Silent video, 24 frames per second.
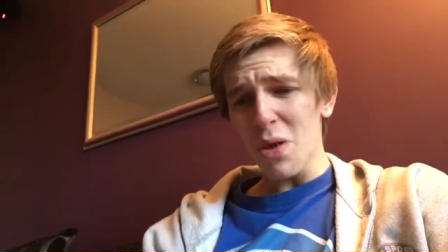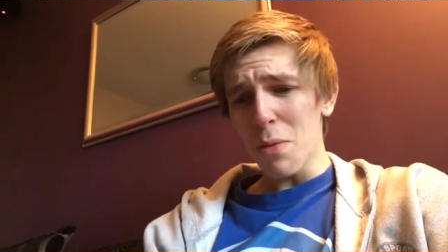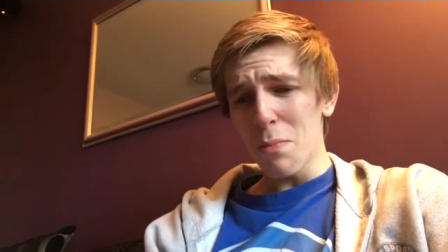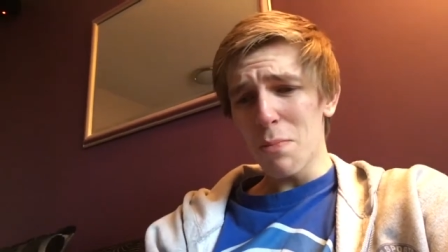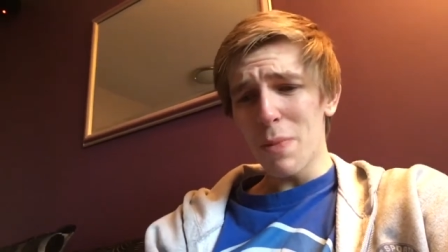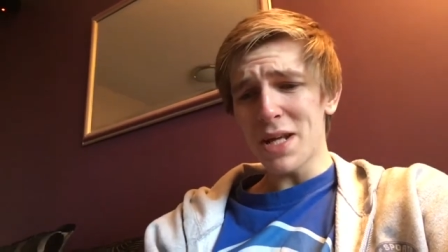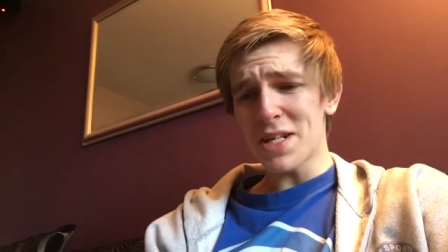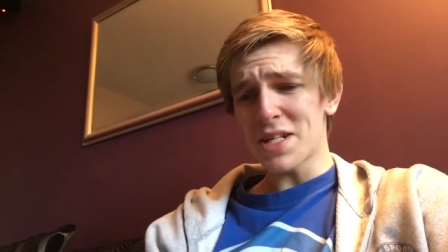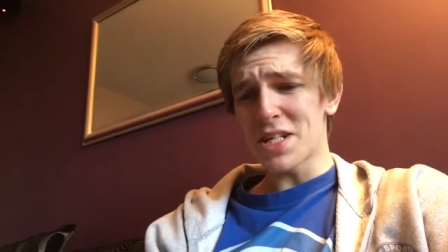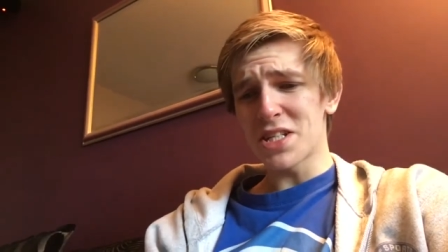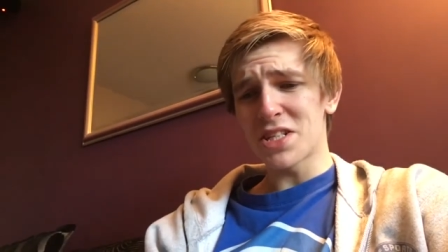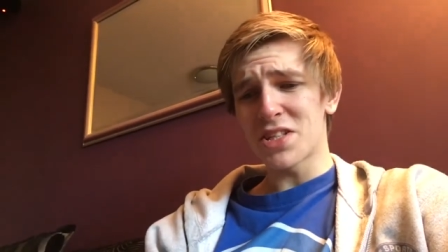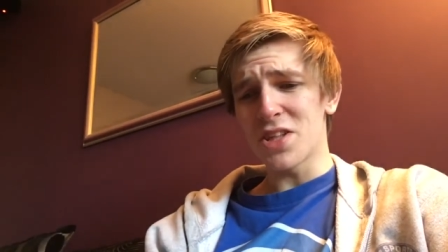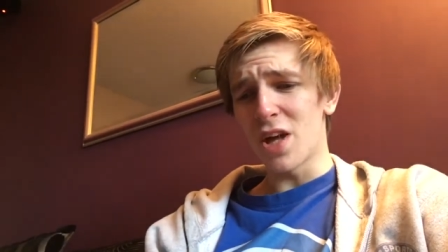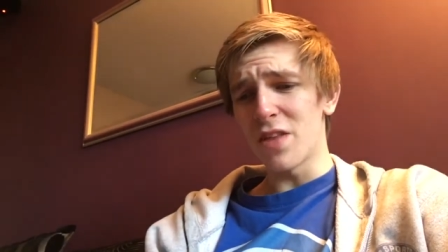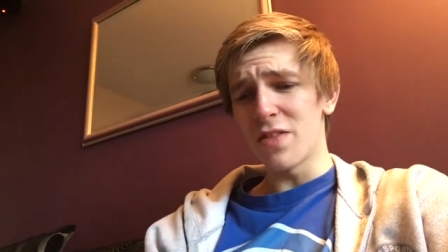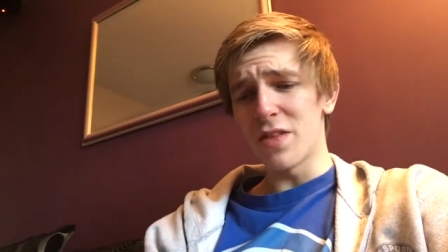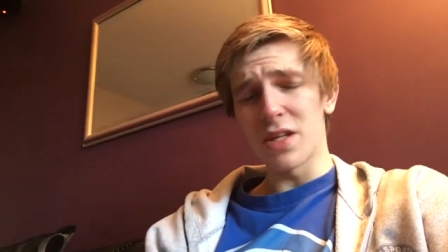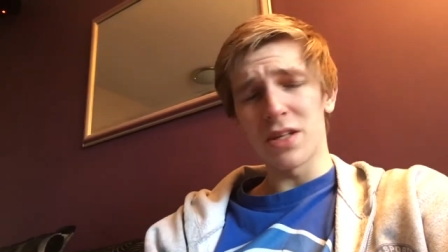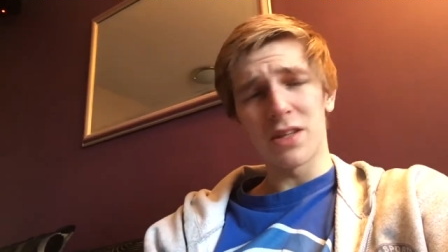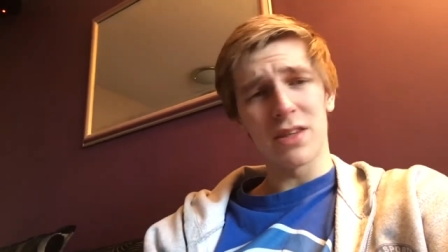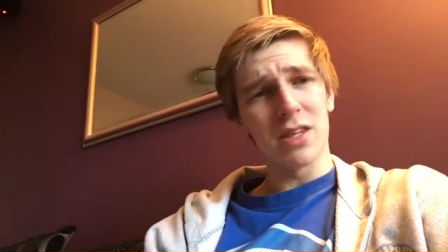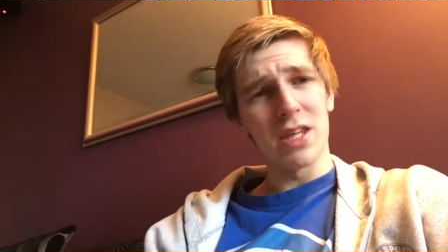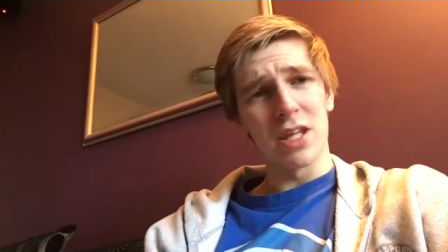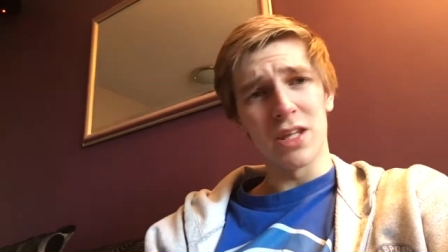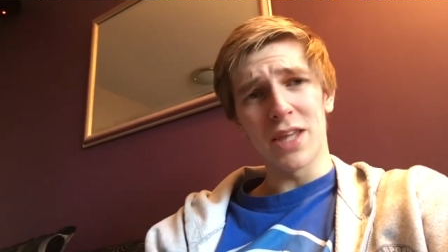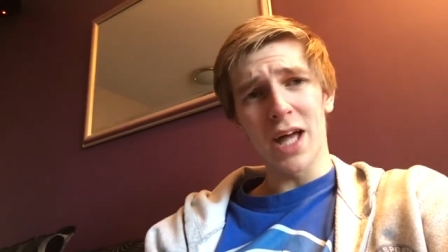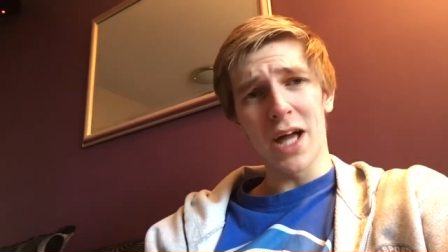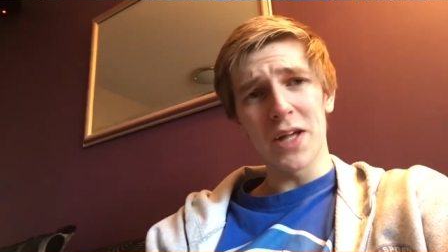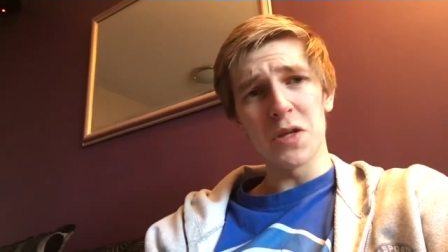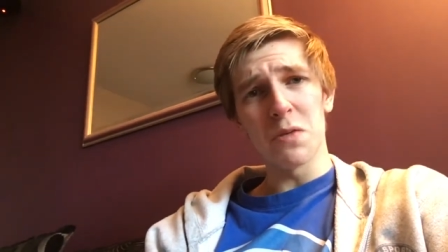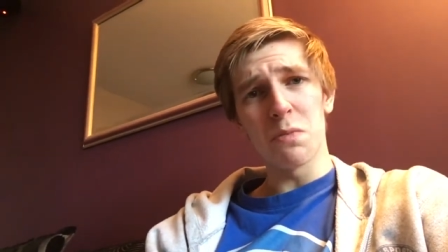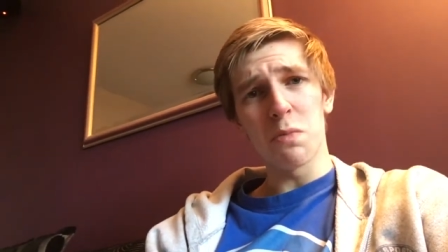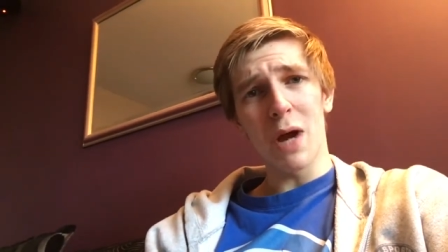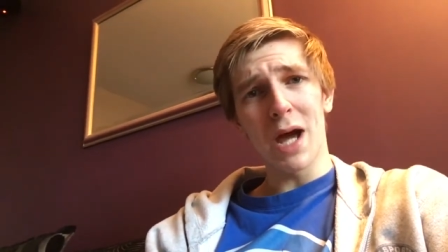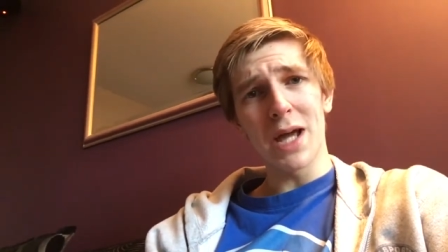Miz has done the, the
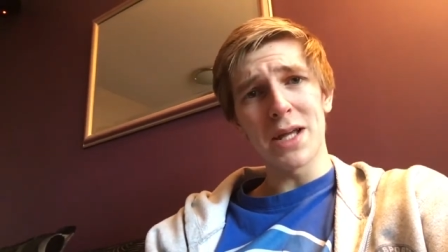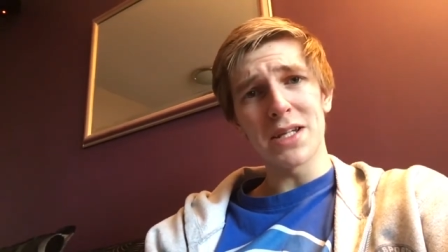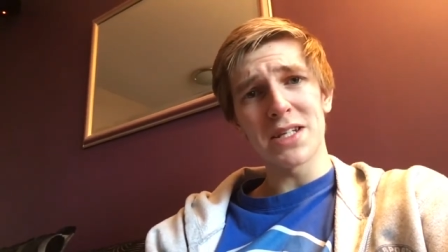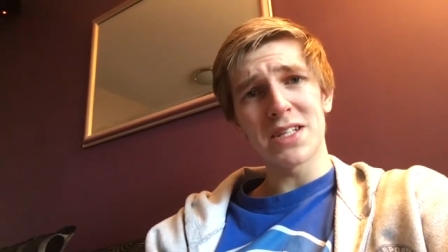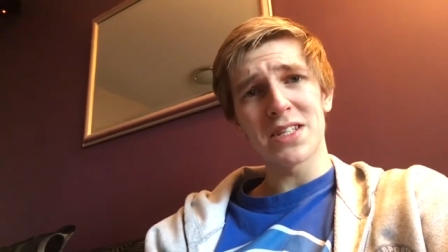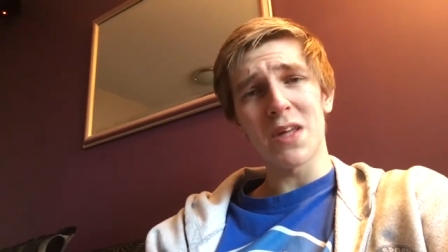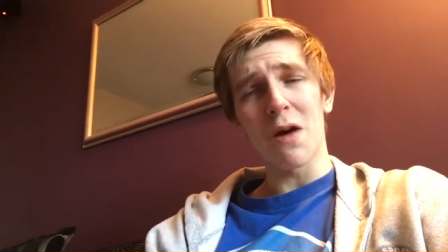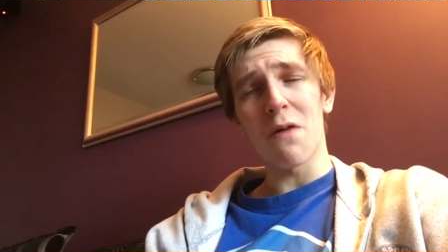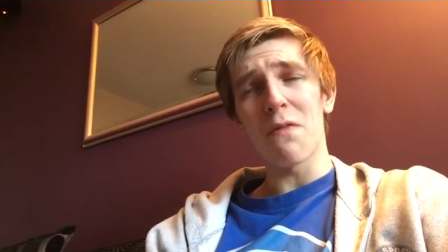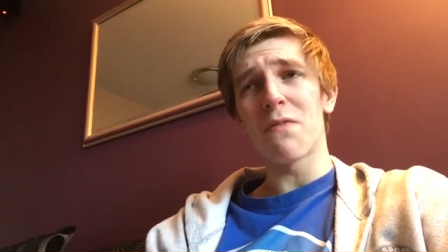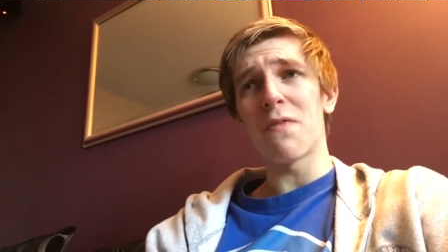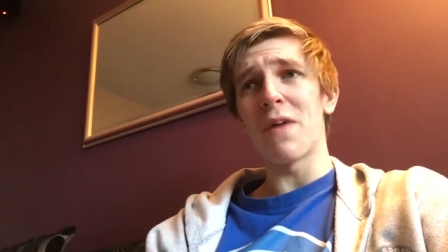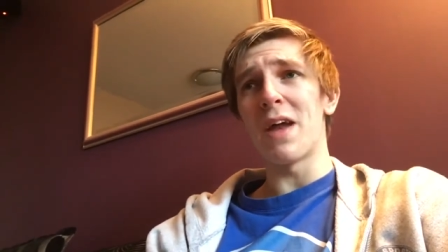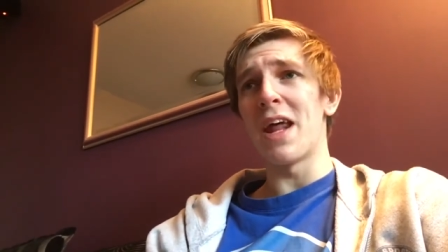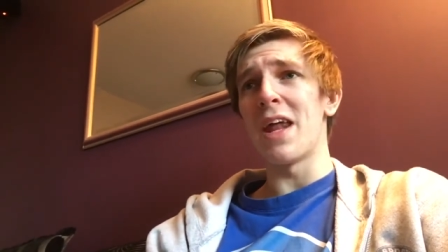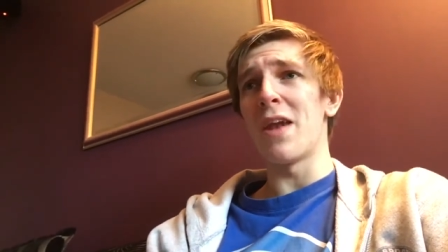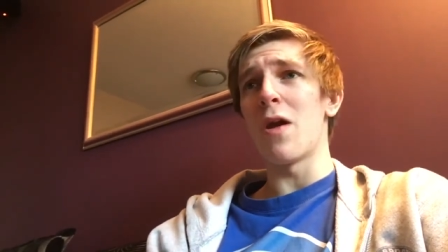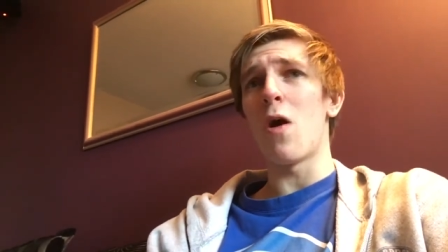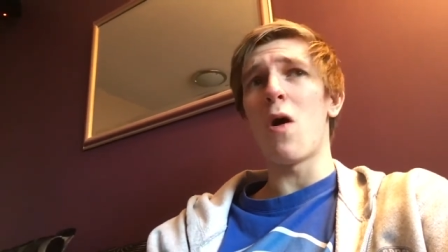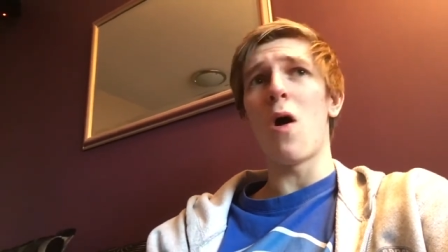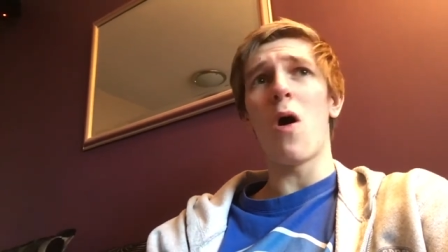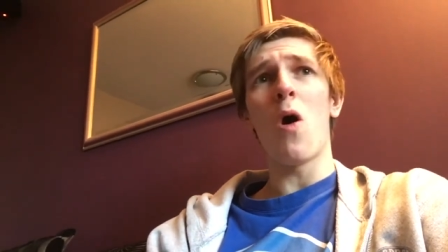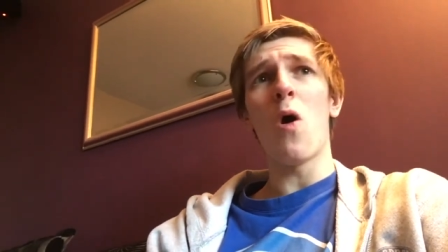Daniel Bryan stuff, and then all,